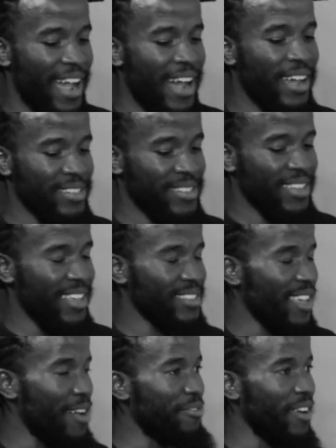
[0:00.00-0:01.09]
us as
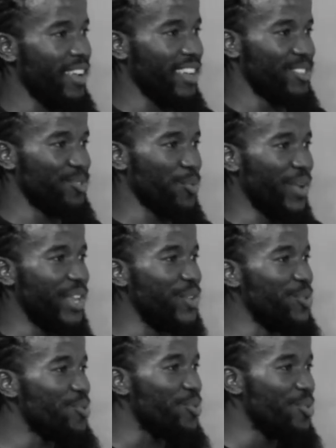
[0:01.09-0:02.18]
Africans, we
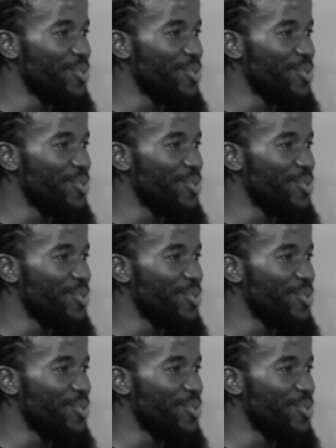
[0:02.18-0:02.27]
knew